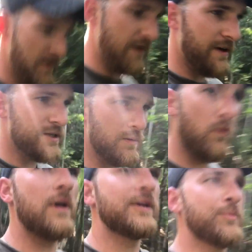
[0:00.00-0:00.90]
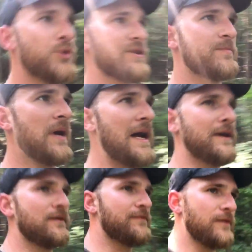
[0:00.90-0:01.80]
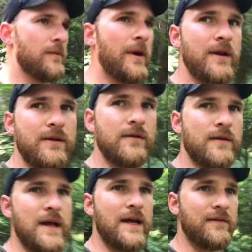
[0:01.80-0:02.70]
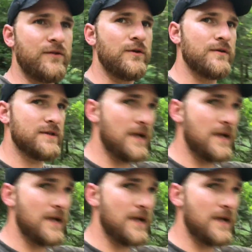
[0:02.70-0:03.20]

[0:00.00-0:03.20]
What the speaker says: I've actually wanted to put a spot here for about 1.5 years, 2 years